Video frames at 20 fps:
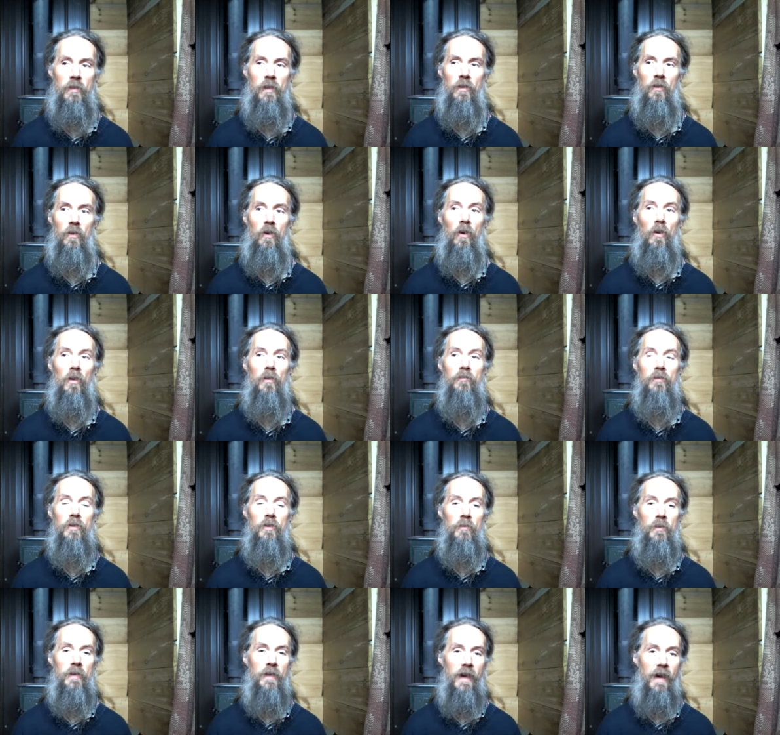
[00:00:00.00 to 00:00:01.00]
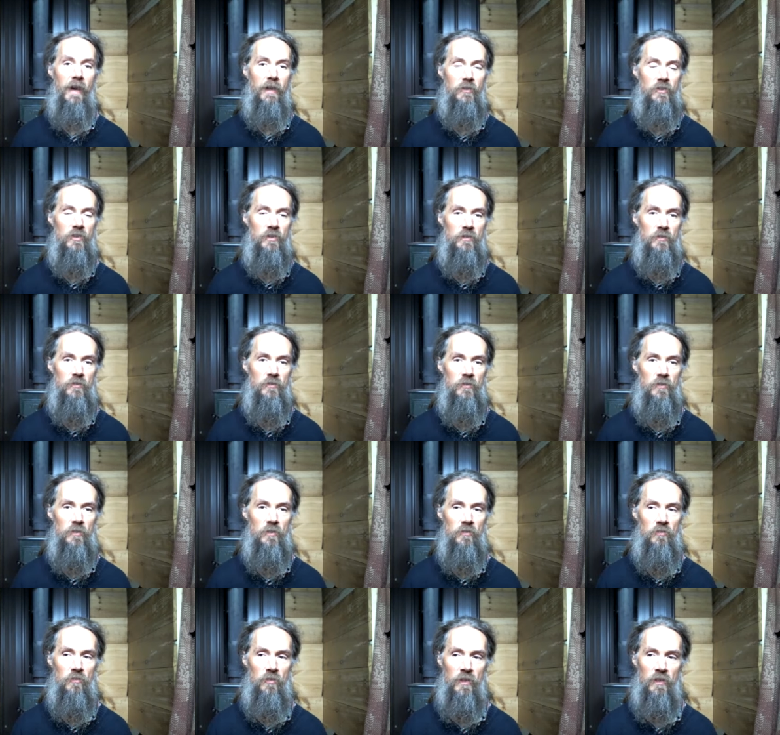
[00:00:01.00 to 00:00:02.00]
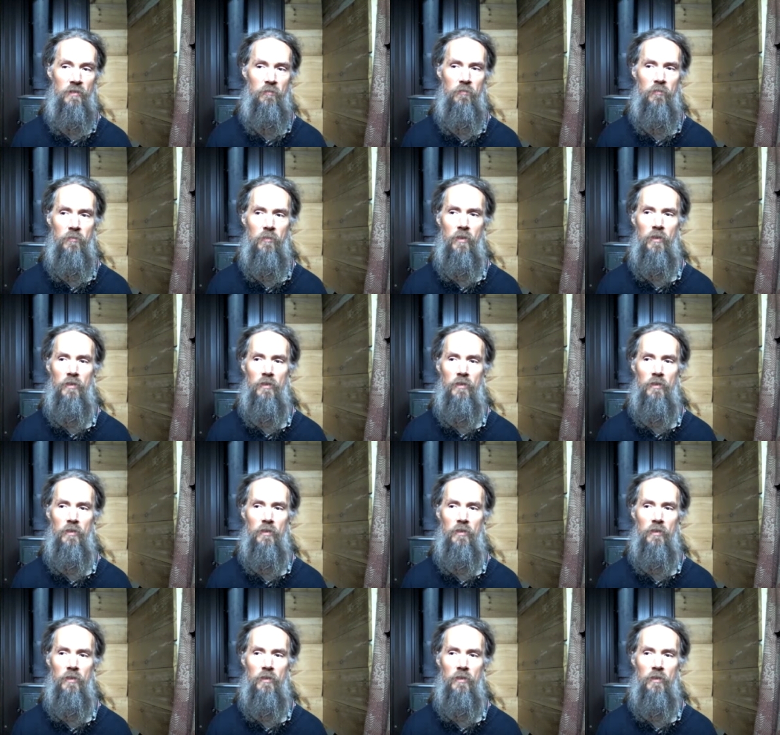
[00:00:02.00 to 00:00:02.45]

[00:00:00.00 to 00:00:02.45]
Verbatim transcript: and all of your reactions to the dream